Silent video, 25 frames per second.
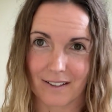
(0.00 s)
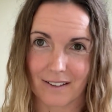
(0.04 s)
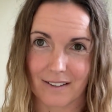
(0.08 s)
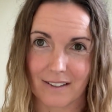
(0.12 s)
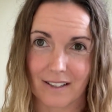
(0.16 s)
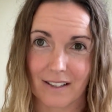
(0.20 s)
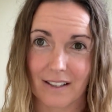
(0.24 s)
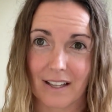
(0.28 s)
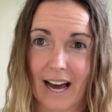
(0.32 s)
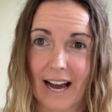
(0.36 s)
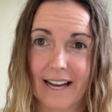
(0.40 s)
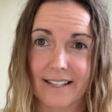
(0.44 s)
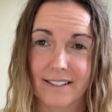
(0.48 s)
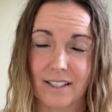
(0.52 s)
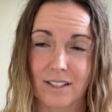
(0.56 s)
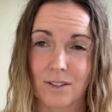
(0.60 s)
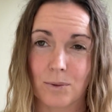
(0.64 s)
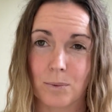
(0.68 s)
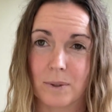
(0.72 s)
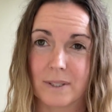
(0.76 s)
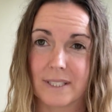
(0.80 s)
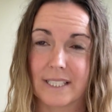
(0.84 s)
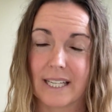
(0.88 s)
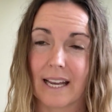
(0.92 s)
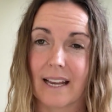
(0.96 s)
classes
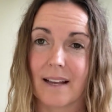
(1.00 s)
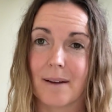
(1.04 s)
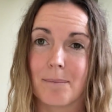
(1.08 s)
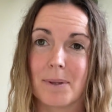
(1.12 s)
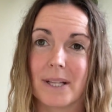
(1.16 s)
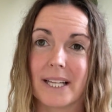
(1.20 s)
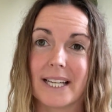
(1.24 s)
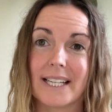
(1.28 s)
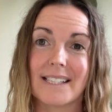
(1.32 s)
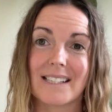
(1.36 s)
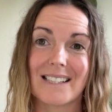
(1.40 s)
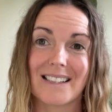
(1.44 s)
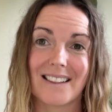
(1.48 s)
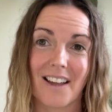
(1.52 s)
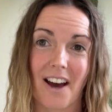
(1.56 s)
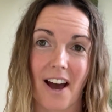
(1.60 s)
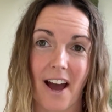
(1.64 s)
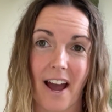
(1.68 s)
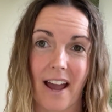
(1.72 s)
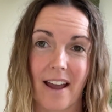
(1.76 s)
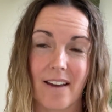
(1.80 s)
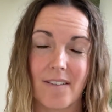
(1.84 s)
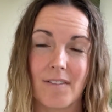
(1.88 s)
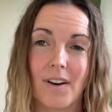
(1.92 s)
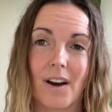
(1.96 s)
will take place
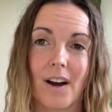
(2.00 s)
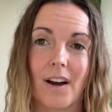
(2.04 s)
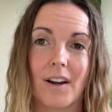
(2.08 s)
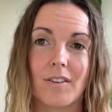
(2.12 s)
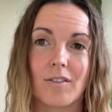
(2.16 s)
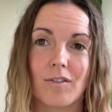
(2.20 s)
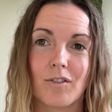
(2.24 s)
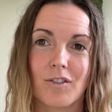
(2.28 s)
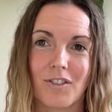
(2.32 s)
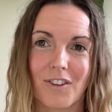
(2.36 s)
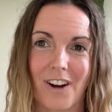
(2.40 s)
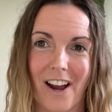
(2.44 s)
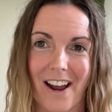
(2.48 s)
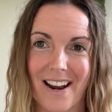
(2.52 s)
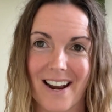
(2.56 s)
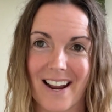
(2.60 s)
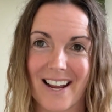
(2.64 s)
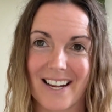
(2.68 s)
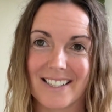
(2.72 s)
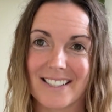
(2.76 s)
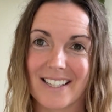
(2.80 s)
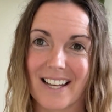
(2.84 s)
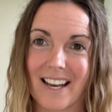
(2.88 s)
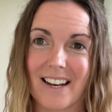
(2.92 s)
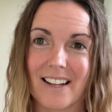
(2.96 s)
live on
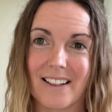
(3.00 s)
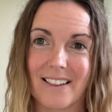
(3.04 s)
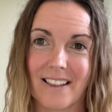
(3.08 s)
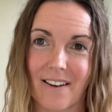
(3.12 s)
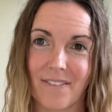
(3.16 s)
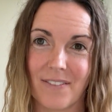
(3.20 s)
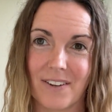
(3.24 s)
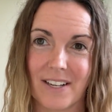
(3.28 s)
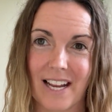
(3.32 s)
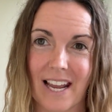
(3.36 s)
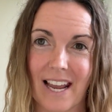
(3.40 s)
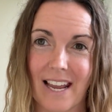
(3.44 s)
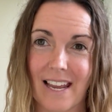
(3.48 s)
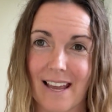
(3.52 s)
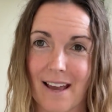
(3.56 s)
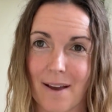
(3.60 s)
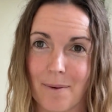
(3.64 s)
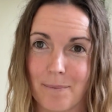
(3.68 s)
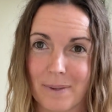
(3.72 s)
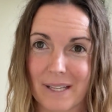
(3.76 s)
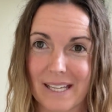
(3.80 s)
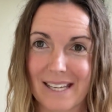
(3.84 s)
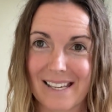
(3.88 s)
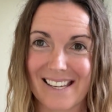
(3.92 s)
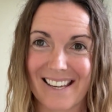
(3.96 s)
Fridays at 11
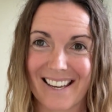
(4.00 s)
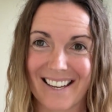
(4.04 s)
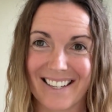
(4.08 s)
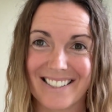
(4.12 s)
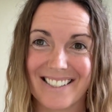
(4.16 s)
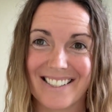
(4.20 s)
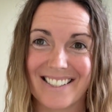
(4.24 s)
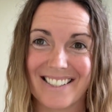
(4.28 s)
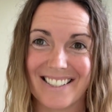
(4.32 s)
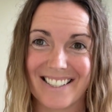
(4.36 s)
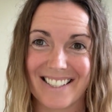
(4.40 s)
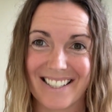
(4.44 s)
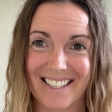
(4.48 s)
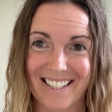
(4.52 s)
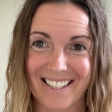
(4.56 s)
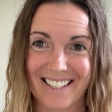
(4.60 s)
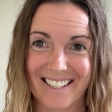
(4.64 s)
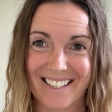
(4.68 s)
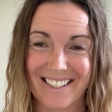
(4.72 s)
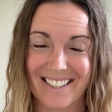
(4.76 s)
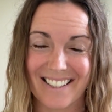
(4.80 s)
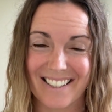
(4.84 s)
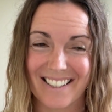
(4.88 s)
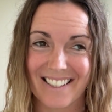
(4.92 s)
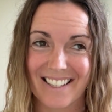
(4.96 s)
a.m.
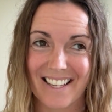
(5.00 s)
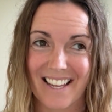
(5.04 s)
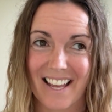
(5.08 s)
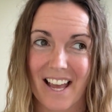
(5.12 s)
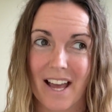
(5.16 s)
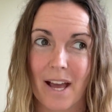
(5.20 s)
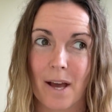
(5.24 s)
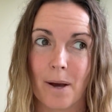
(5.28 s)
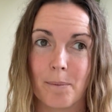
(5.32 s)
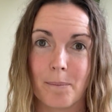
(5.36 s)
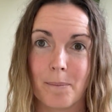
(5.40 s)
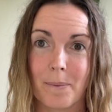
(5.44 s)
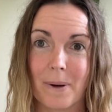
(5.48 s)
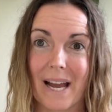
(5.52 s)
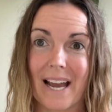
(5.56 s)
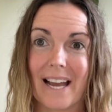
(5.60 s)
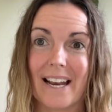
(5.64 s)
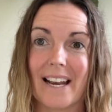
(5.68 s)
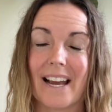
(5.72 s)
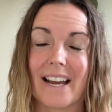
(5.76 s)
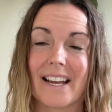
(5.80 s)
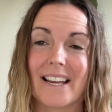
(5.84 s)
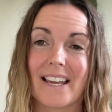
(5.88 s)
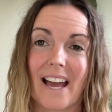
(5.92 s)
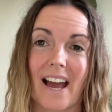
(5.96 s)
EST. But
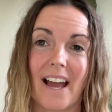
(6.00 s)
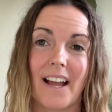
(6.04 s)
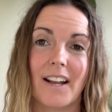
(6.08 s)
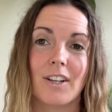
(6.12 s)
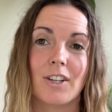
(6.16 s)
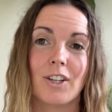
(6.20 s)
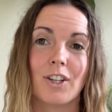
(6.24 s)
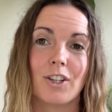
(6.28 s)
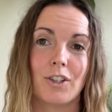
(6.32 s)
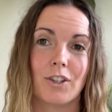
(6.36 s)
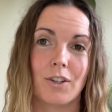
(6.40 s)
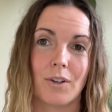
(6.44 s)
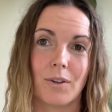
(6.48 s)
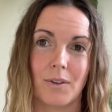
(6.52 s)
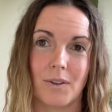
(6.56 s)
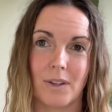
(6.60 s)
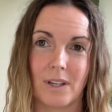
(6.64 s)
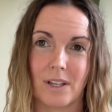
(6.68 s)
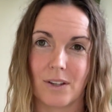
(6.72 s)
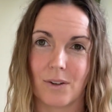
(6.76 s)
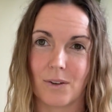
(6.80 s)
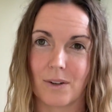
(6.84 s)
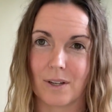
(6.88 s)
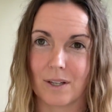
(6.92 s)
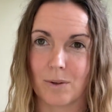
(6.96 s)
again, know that
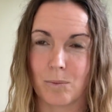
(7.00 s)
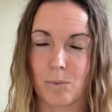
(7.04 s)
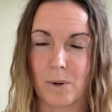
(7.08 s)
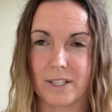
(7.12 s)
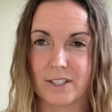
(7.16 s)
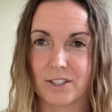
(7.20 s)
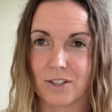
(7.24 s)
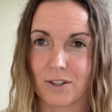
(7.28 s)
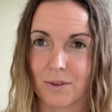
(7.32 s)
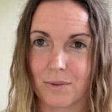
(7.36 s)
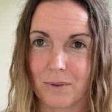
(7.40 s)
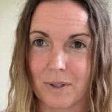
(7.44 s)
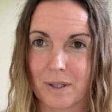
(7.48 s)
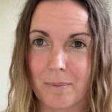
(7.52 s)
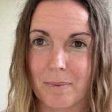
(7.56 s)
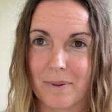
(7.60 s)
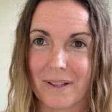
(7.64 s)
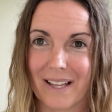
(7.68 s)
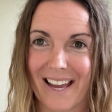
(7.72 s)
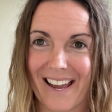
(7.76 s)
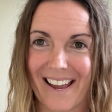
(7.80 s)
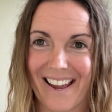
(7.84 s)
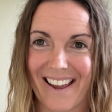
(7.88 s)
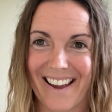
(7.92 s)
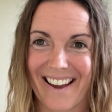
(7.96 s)
you can watch the
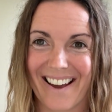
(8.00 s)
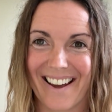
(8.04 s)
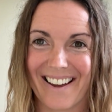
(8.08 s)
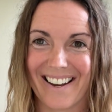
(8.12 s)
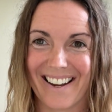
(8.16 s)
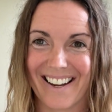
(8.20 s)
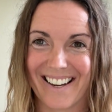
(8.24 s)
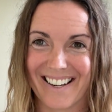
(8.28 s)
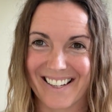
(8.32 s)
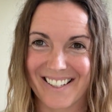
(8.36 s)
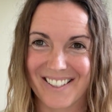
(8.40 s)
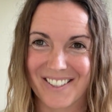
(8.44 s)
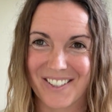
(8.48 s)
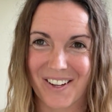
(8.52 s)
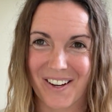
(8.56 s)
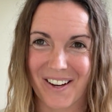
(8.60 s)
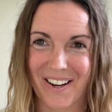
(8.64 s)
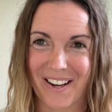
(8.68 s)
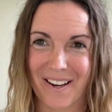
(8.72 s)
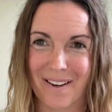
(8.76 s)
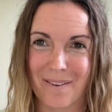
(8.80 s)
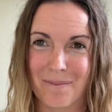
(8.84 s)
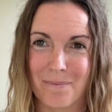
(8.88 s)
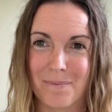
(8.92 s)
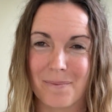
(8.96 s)
replay at any
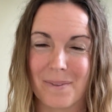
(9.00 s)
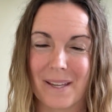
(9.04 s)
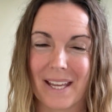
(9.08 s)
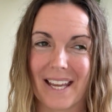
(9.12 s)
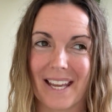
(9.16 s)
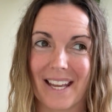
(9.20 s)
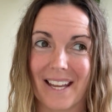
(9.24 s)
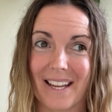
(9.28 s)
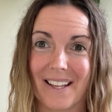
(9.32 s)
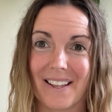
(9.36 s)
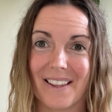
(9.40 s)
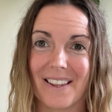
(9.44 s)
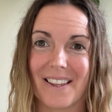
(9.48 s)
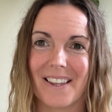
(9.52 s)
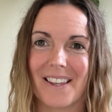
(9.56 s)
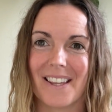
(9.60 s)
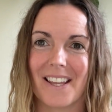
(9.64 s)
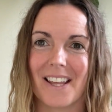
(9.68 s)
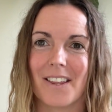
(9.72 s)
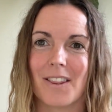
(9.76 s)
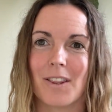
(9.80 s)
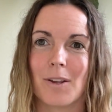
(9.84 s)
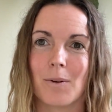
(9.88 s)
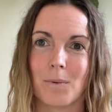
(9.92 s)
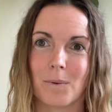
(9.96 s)
time in
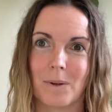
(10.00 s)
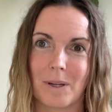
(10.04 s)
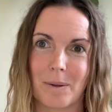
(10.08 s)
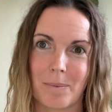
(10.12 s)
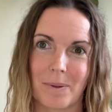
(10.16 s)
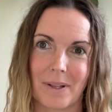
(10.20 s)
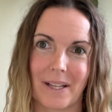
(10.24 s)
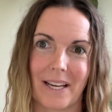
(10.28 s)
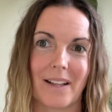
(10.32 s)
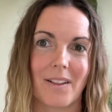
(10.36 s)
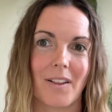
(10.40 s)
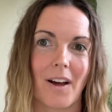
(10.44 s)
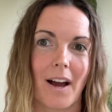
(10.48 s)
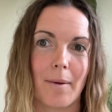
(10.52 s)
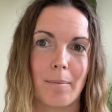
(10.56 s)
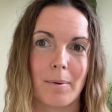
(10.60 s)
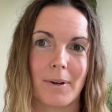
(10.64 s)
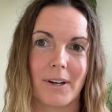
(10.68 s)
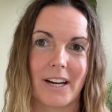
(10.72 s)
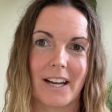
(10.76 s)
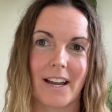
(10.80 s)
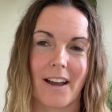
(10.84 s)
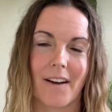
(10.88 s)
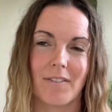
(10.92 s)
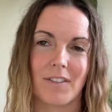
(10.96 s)
the replay
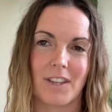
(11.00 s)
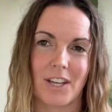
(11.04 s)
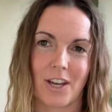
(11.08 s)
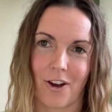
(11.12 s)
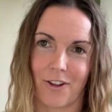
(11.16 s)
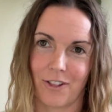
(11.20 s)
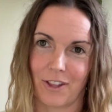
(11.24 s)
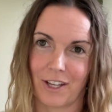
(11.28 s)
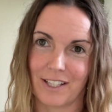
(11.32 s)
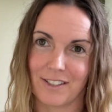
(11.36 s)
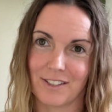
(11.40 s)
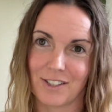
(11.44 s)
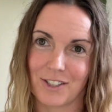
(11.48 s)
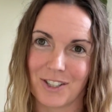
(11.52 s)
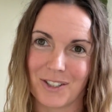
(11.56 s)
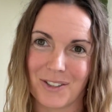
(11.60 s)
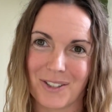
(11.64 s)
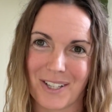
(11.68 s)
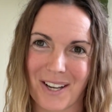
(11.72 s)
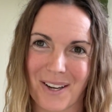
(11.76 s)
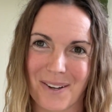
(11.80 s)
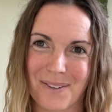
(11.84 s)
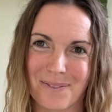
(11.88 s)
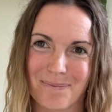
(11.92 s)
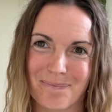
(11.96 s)
library of the online
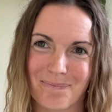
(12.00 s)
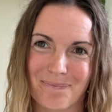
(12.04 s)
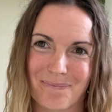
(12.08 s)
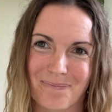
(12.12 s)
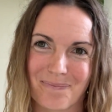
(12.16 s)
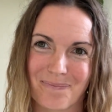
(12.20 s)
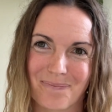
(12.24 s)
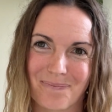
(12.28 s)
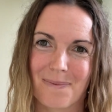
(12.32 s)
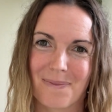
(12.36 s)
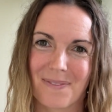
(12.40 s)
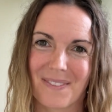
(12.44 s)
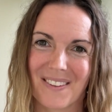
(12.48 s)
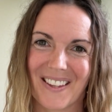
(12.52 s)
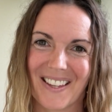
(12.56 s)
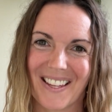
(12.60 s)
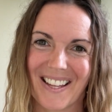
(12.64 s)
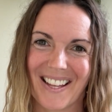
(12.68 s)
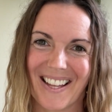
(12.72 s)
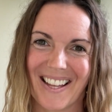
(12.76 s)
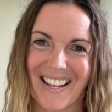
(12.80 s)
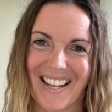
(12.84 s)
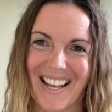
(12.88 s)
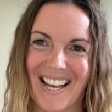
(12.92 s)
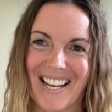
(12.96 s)
studio.
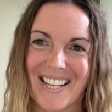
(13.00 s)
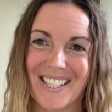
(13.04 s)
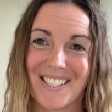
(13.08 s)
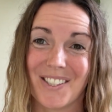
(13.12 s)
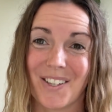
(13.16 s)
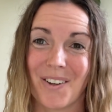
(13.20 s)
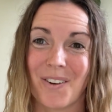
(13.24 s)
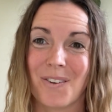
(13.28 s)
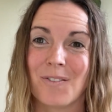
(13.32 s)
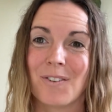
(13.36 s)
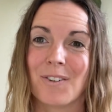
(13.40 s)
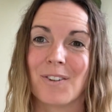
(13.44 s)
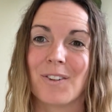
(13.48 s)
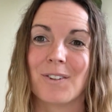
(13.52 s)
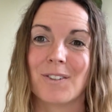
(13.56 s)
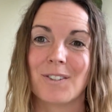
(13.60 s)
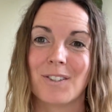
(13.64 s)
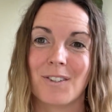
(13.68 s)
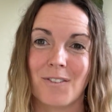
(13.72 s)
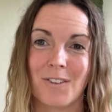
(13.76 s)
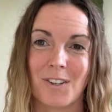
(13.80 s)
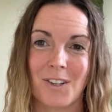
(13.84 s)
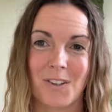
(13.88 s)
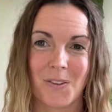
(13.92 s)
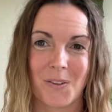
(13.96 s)
So for those
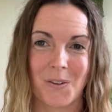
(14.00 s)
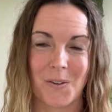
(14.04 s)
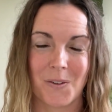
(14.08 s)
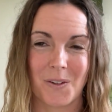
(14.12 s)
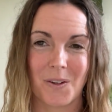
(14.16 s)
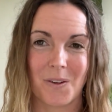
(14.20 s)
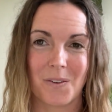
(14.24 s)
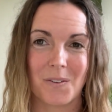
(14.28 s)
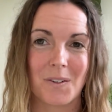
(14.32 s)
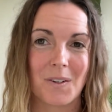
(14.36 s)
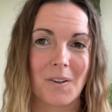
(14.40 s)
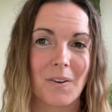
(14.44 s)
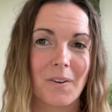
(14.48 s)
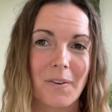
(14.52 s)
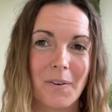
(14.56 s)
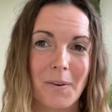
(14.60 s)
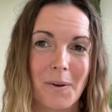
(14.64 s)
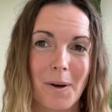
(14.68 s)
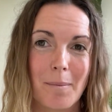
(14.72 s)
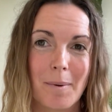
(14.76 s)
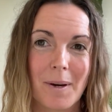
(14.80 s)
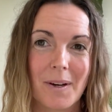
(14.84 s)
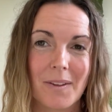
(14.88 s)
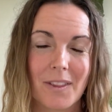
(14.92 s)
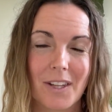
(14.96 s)
of you who don't know
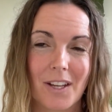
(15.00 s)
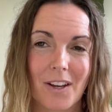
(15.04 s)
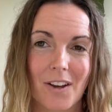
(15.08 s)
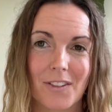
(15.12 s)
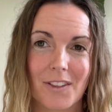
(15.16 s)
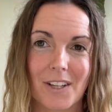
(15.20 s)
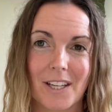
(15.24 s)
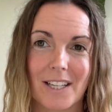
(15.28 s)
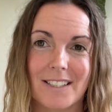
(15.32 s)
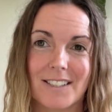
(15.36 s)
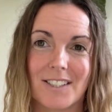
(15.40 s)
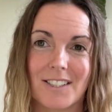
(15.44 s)
about the online